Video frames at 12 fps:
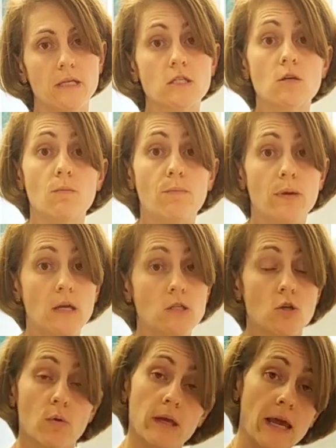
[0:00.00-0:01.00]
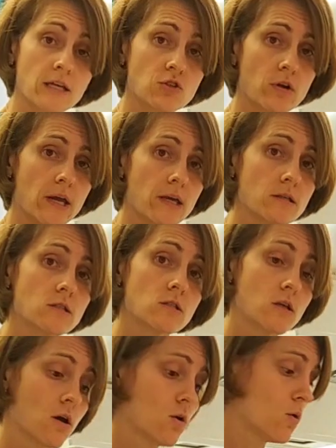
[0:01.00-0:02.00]
to be doing x-rays,
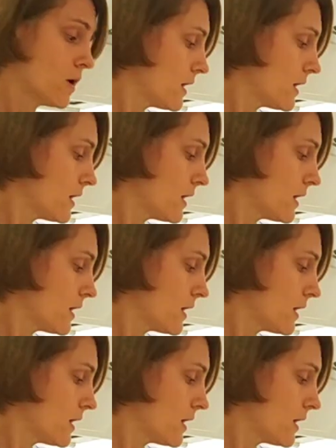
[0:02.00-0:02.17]
so